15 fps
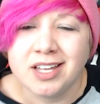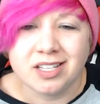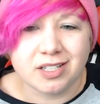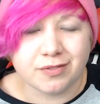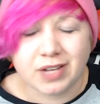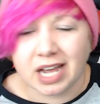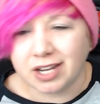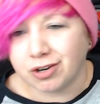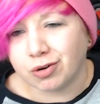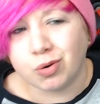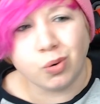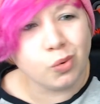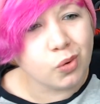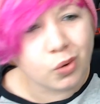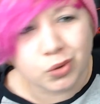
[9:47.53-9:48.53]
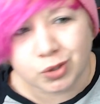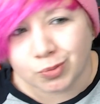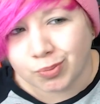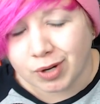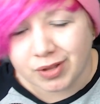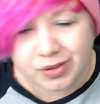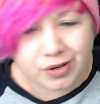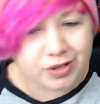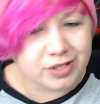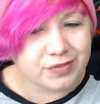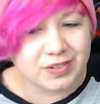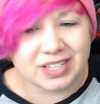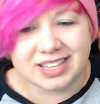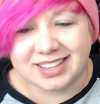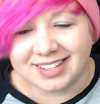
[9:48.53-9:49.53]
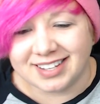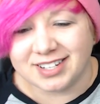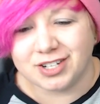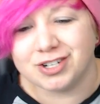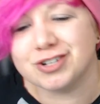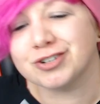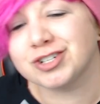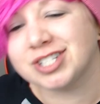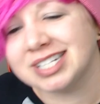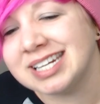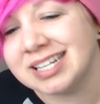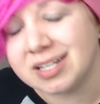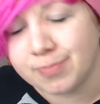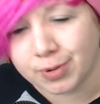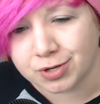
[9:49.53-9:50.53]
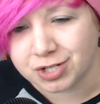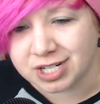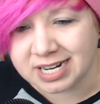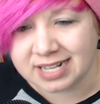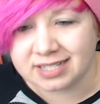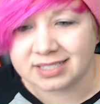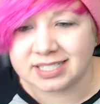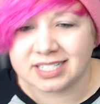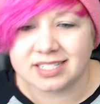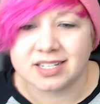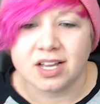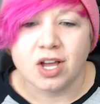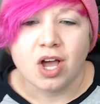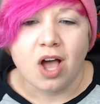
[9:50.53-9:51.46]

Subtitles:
you've got your cool older brother, you're seeing the personalities